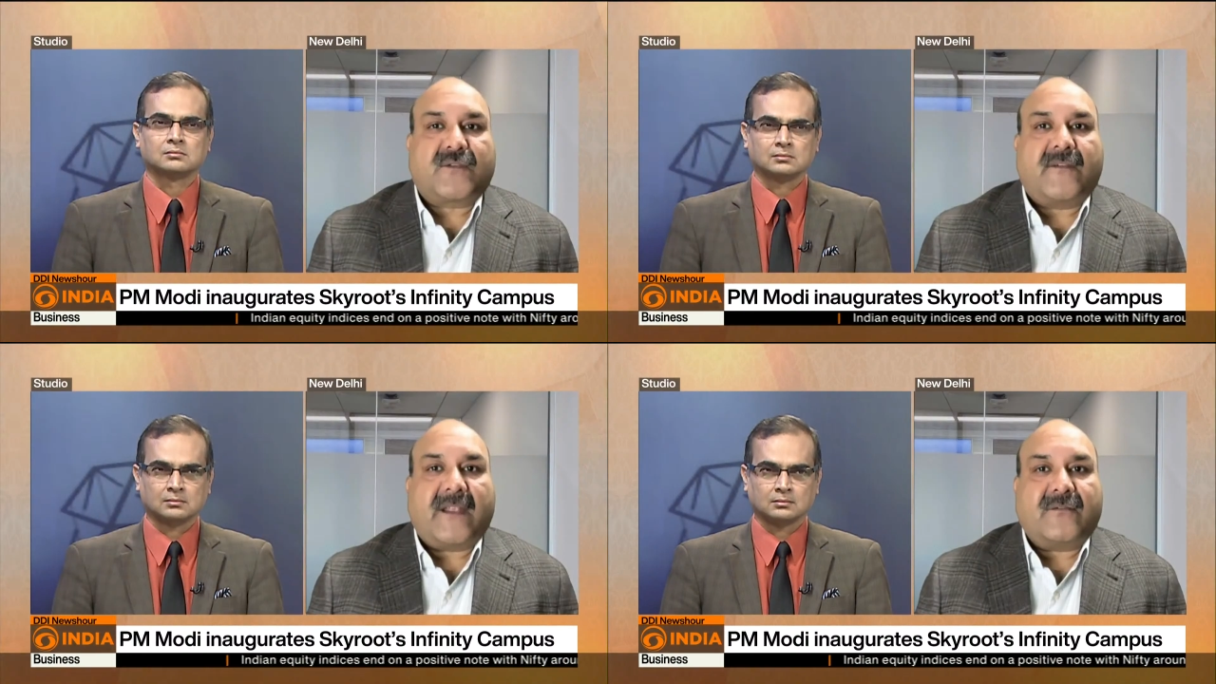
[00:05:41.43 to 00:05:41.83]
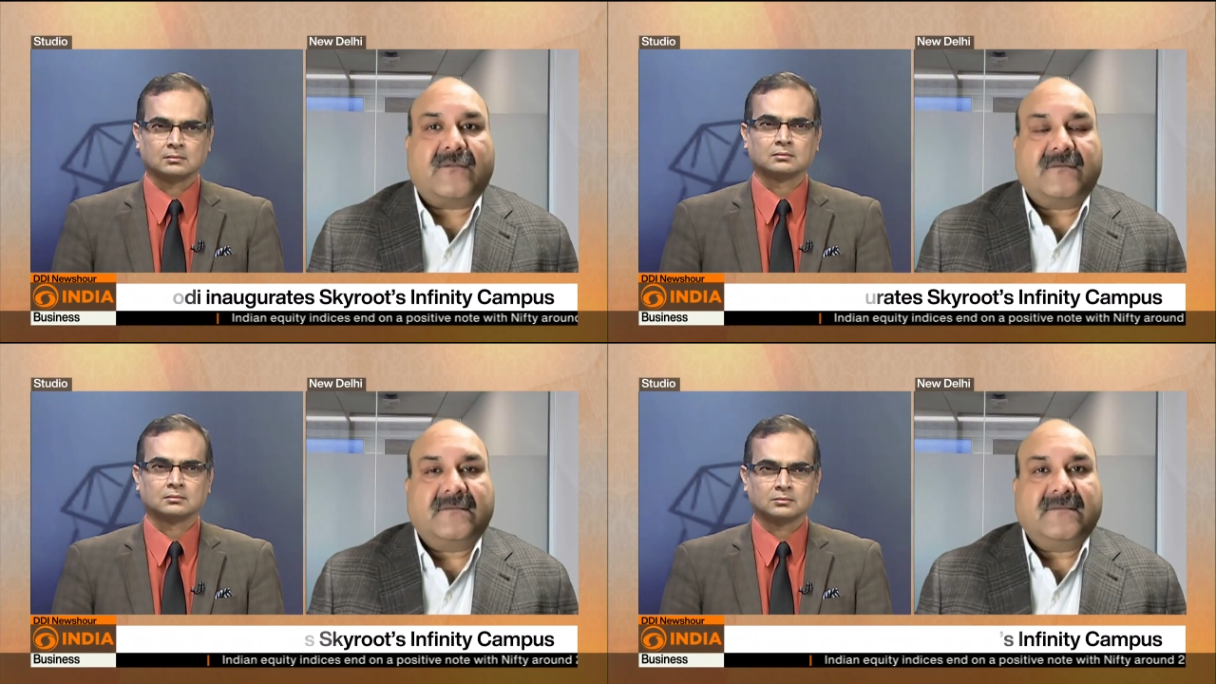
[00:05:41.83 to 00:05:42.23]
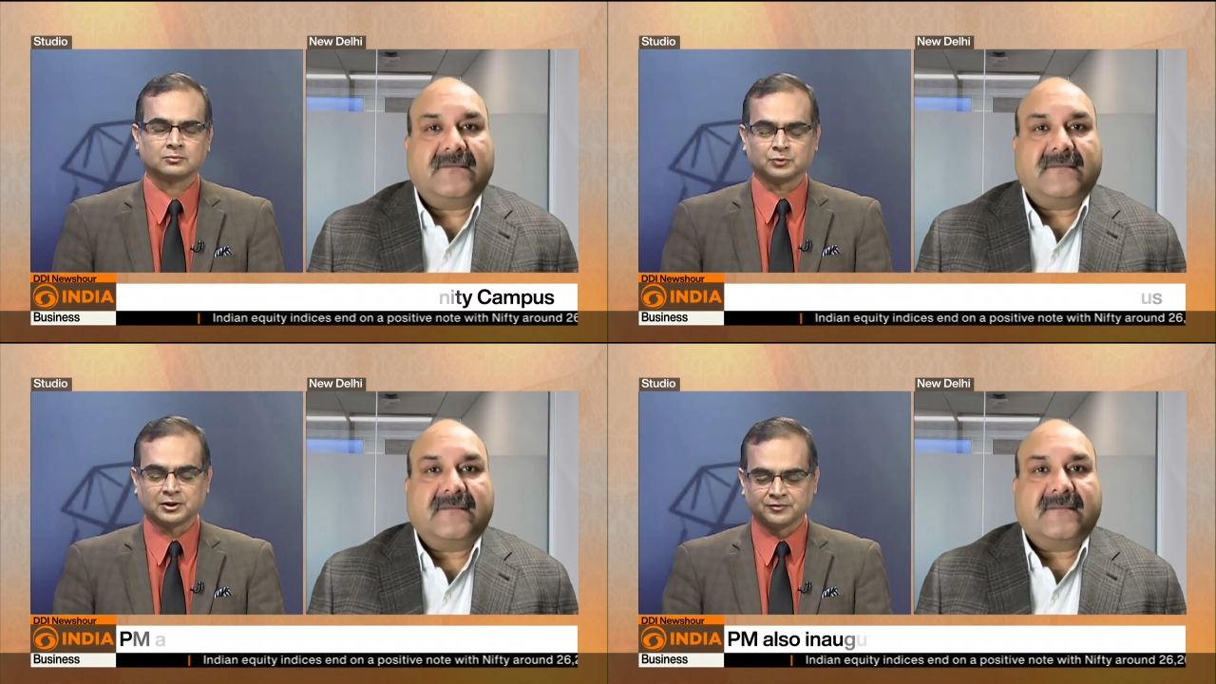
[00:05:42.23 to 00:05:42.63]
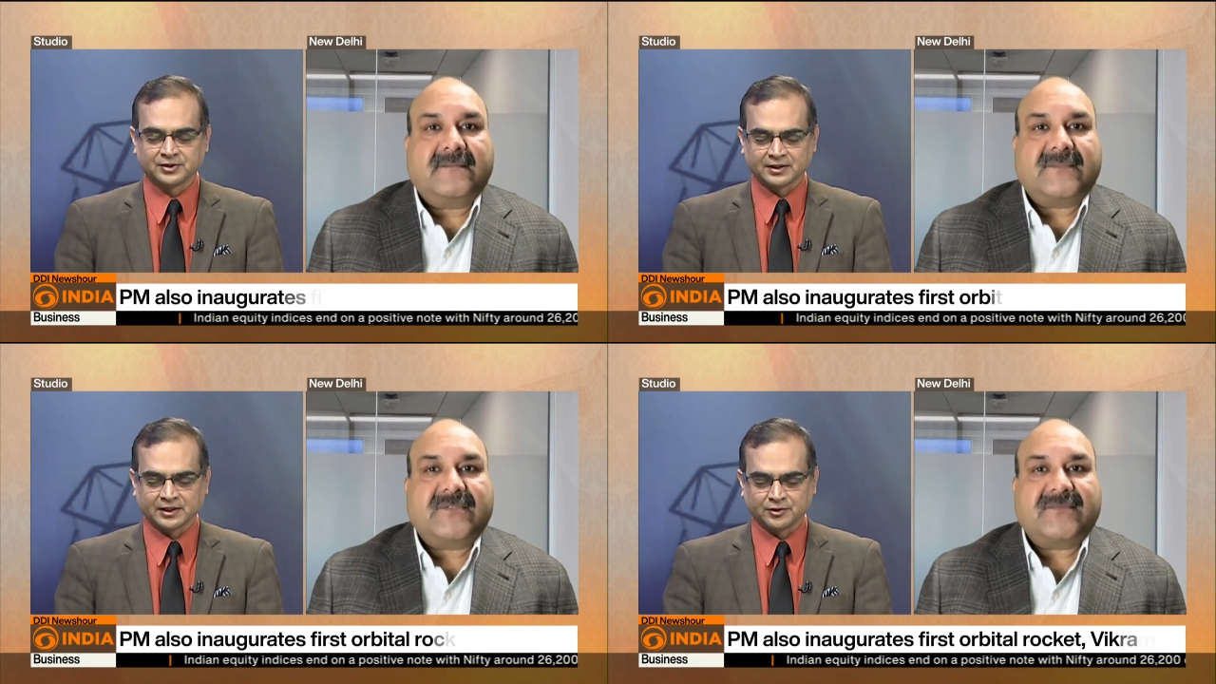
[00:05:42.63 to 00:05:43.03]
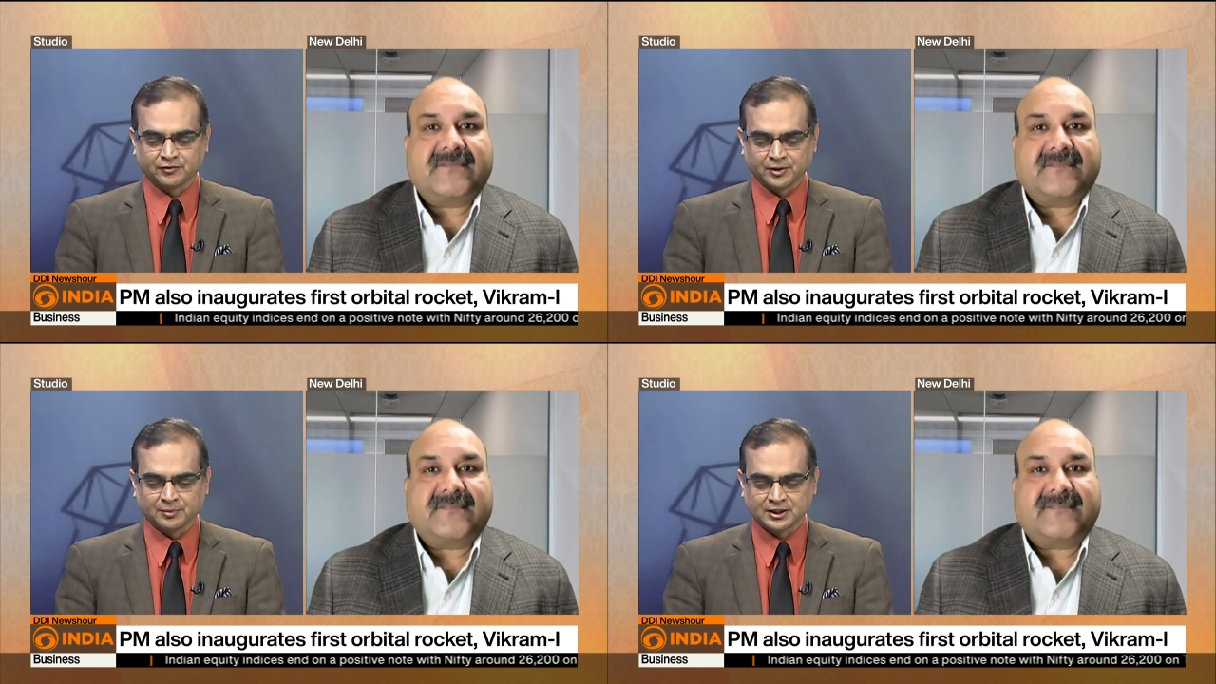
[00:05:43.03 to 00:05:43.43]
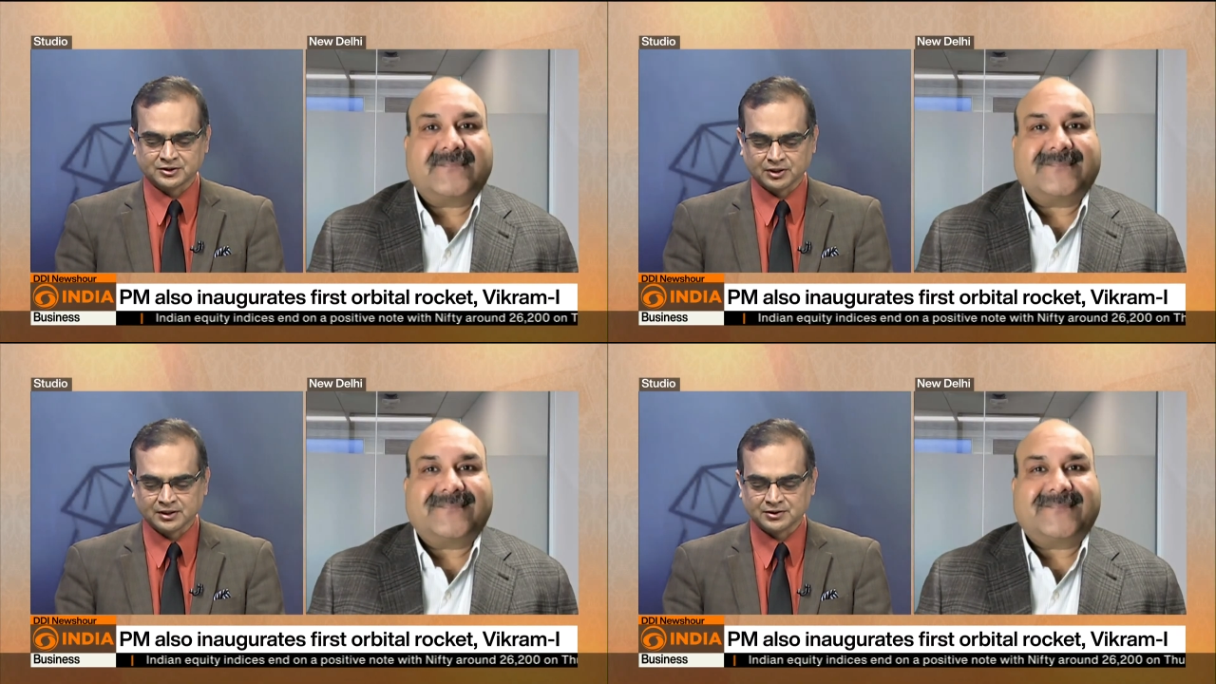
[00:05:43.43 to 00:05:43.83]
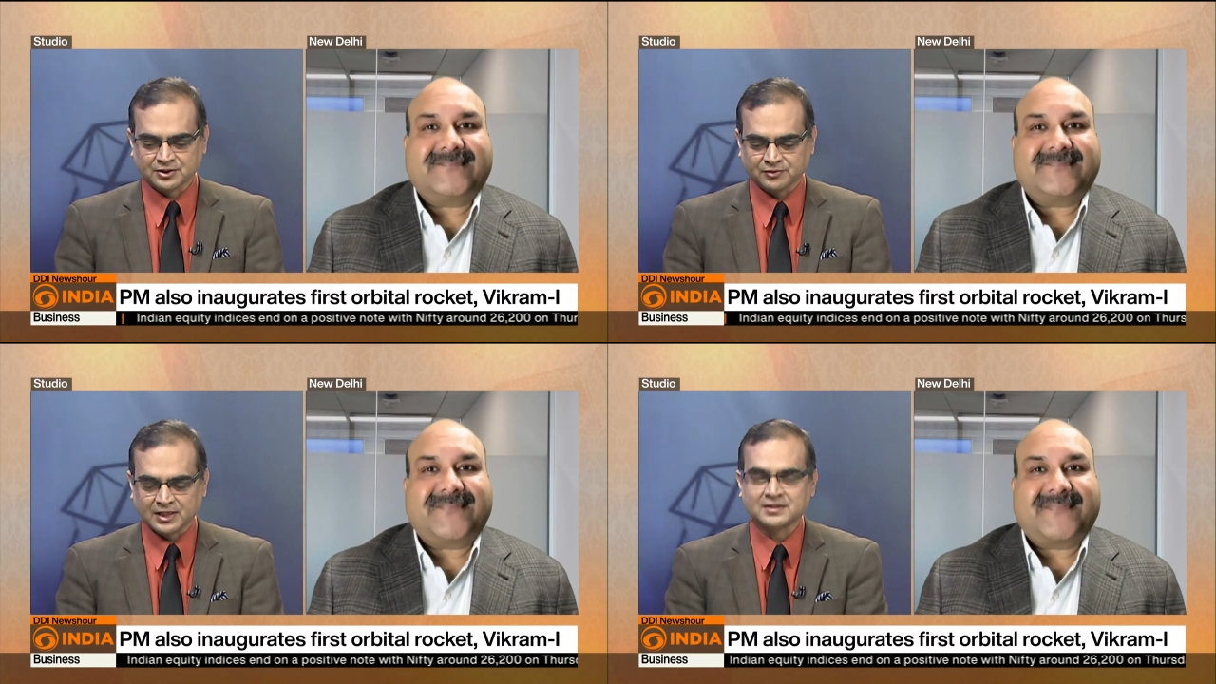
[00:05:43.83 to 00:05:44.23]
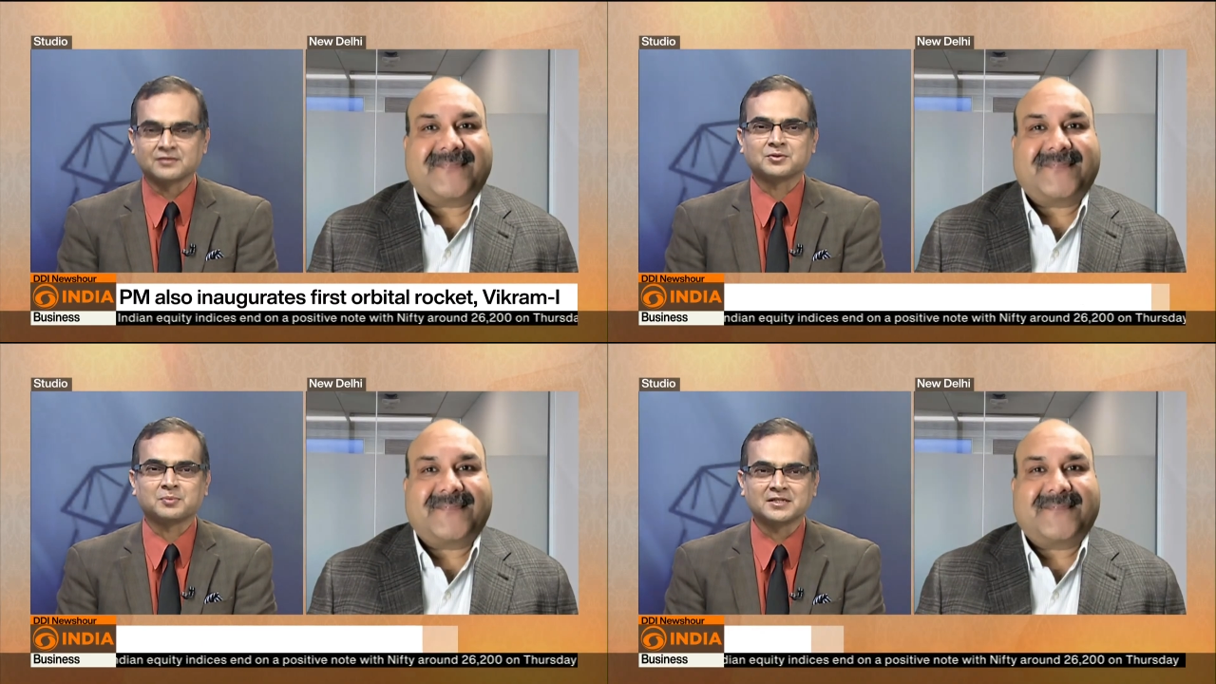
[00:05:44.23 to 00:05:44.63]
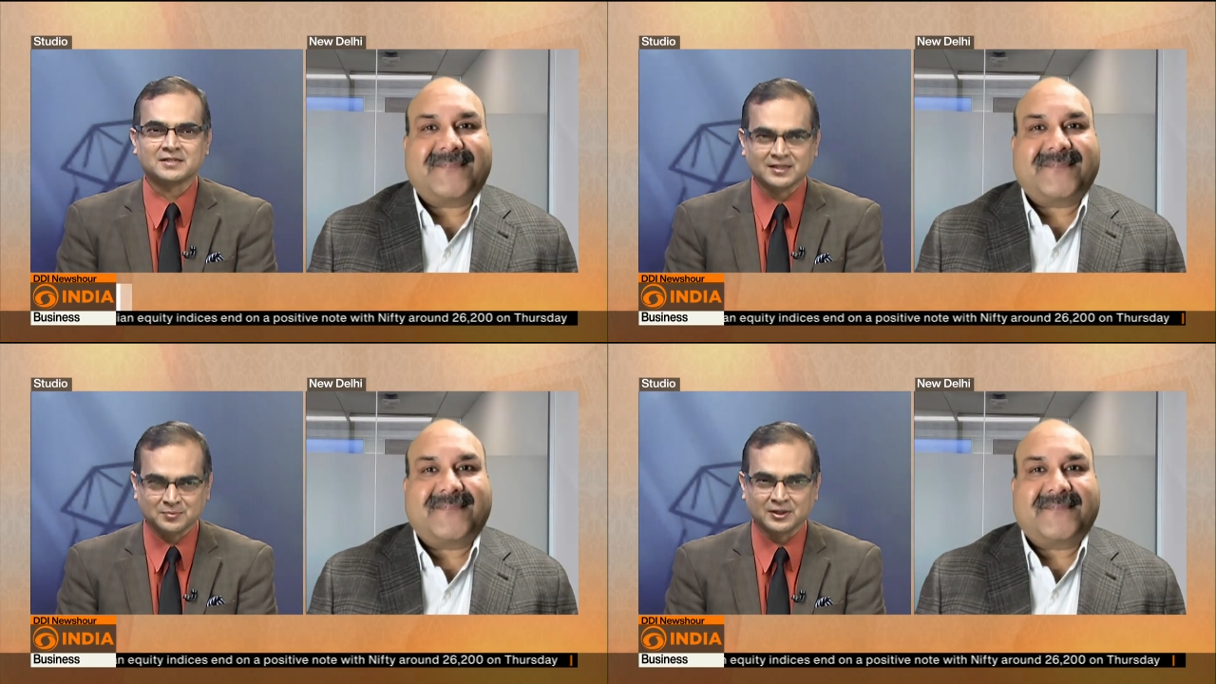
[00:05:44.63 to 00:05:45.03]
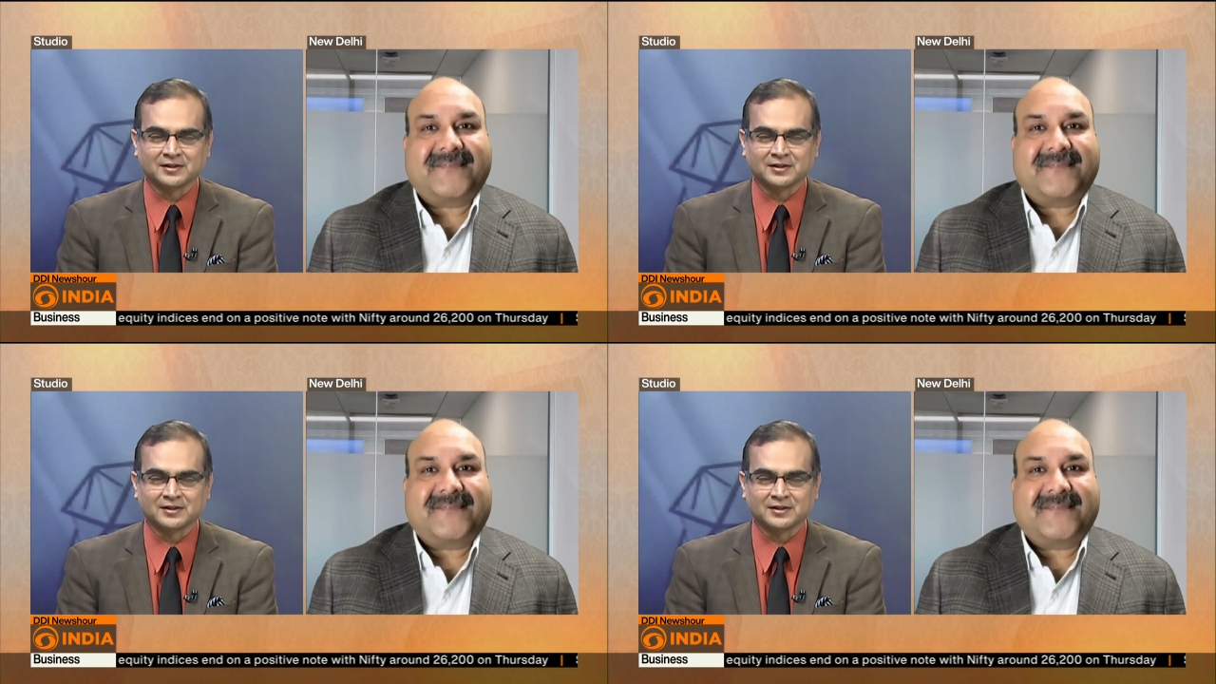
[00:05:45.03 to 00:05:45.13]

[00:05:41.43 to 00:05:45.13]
Speaker 1: useful value.
Speaker 2: We leave it there. Thank you very much, Ratan Srivastav, space expert.